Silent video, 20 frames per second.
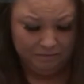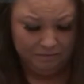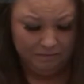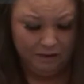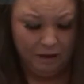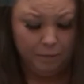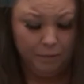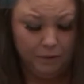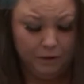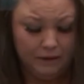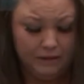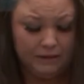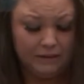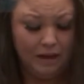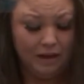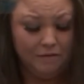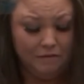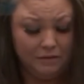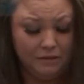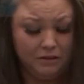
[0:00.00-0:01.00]
A police
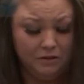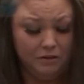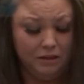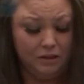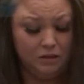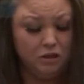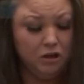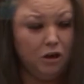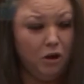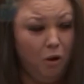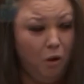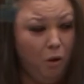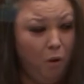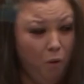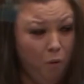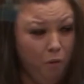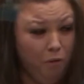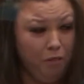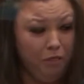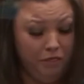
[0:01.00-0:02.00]
officer that took an
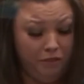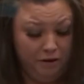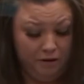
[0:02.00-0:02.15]
oath